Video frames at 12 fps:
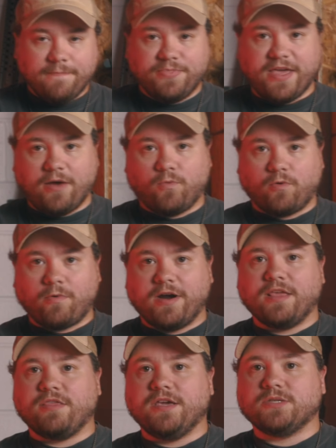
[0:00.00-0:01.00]
that were
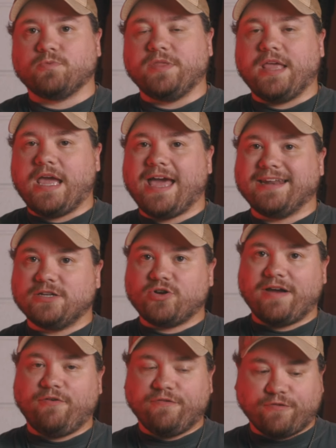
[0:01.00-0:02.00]
running these when they had to
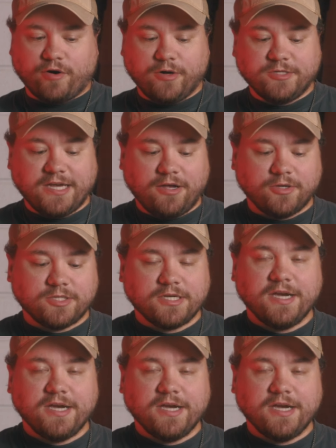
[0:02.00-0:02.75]
travel for hotels